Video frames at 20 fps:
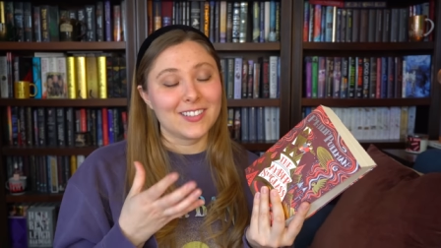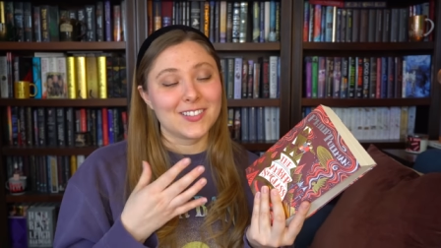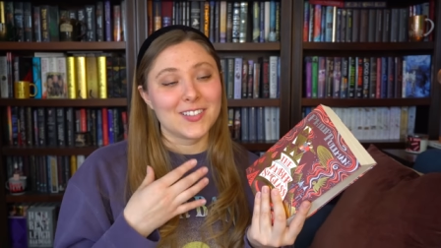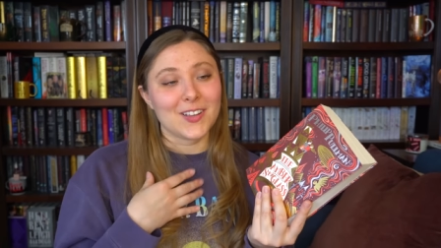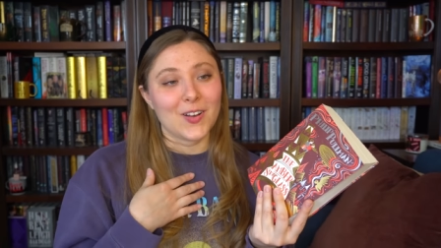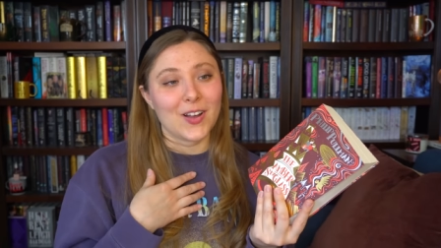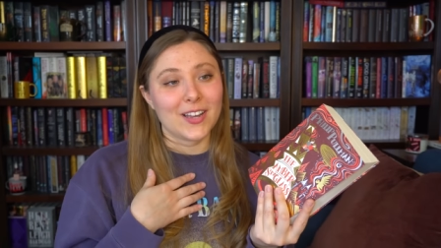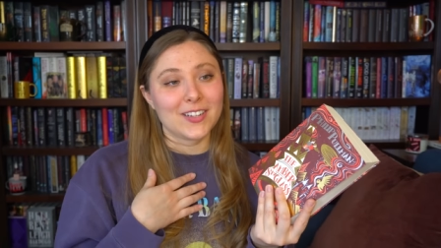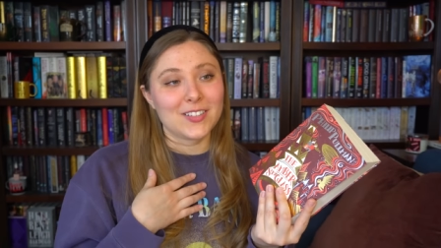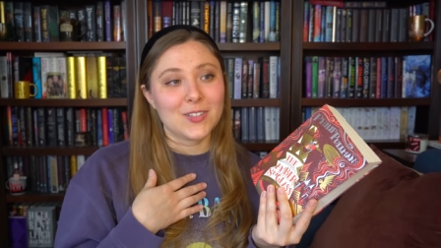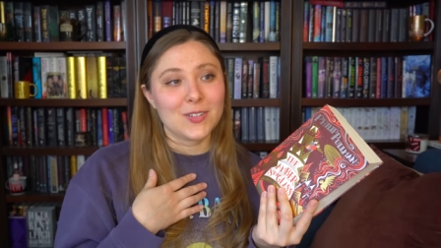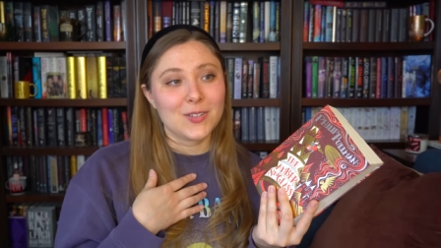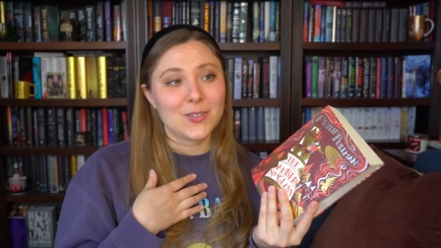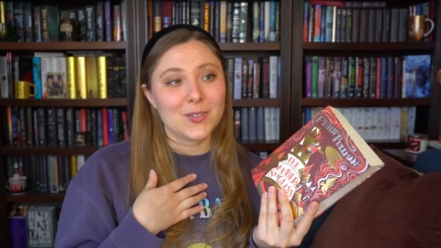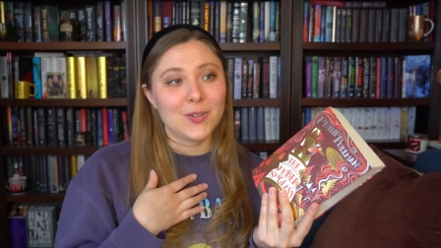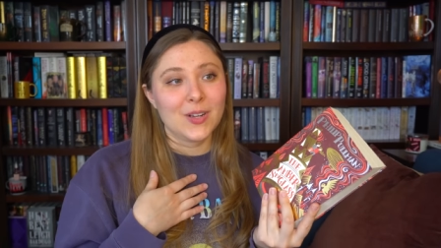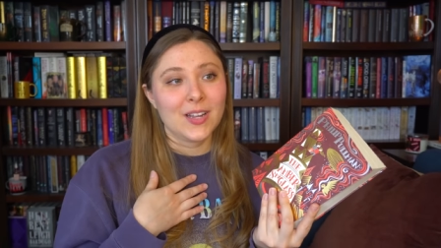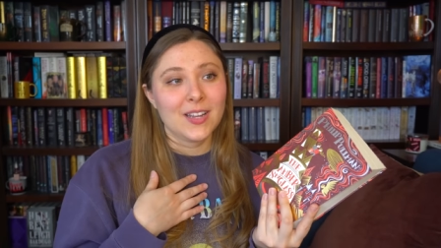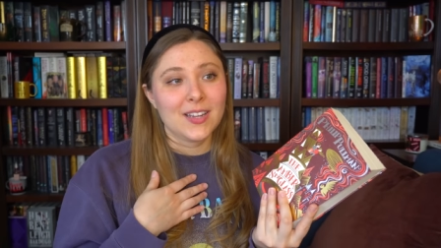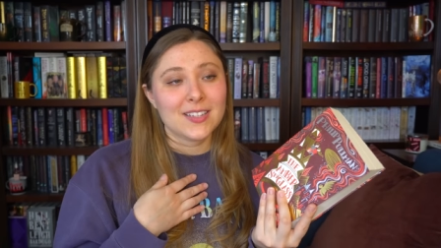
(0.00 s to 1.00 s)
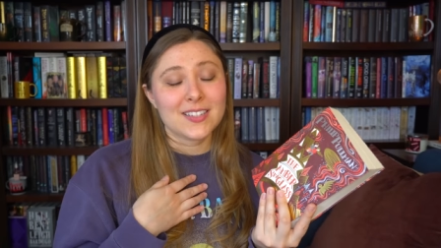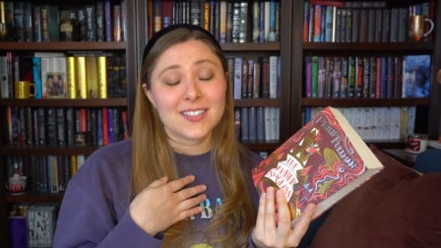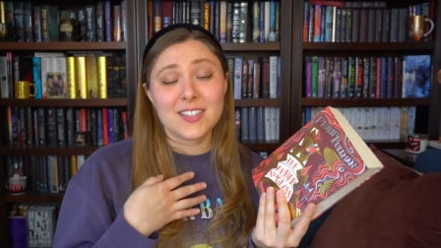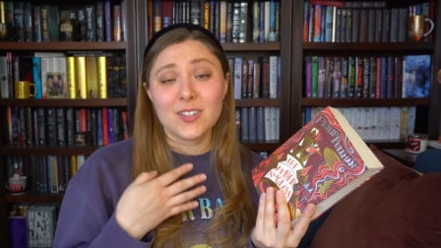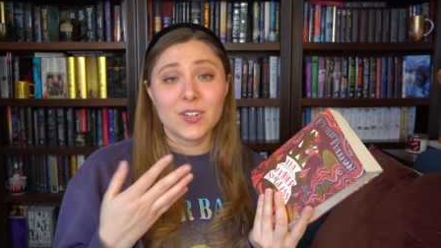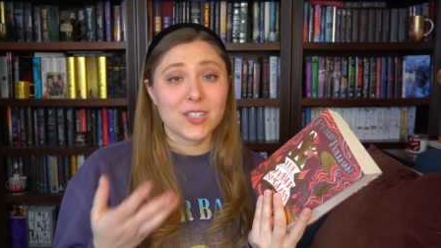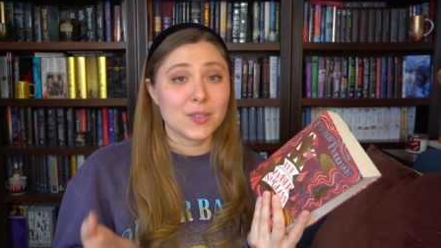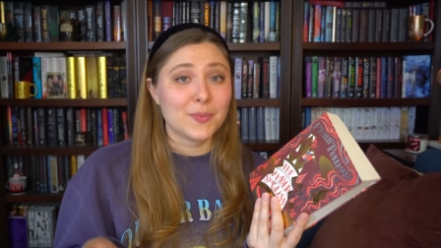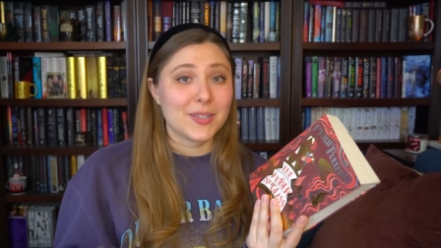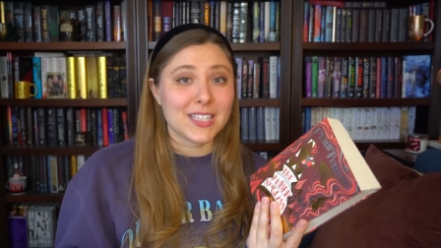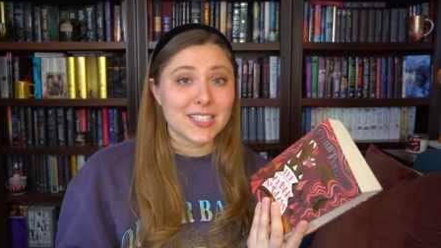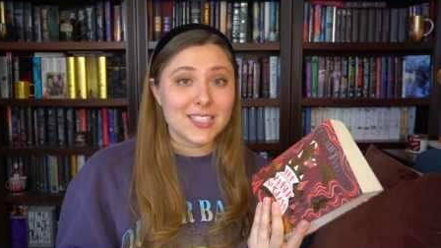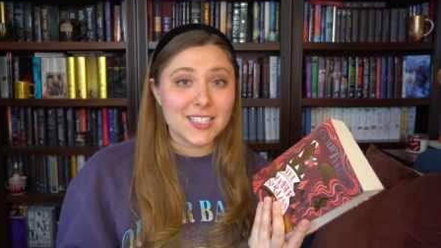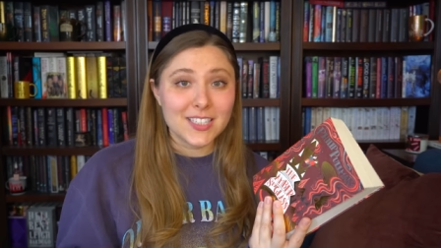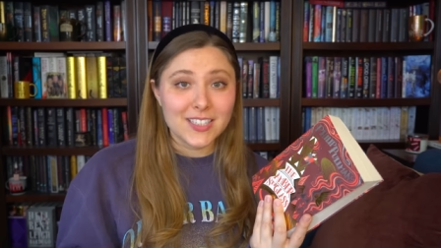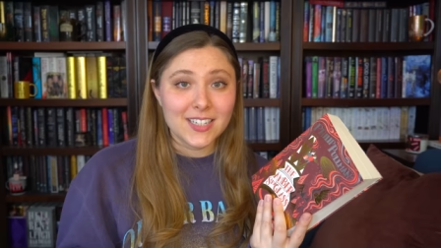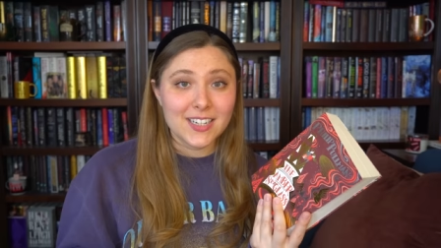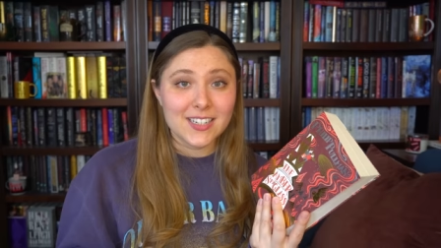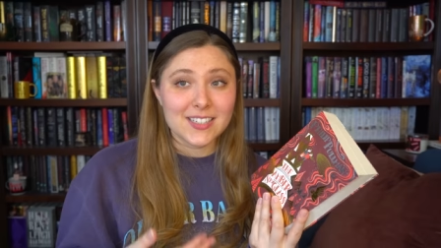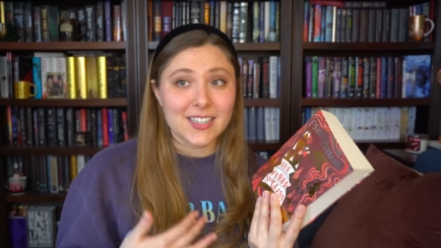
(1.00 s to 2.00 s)
So I do still recommend the
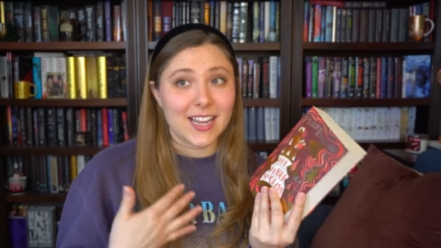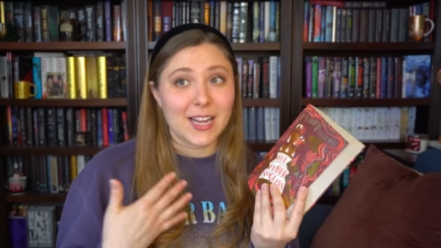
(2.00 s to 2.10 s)
series.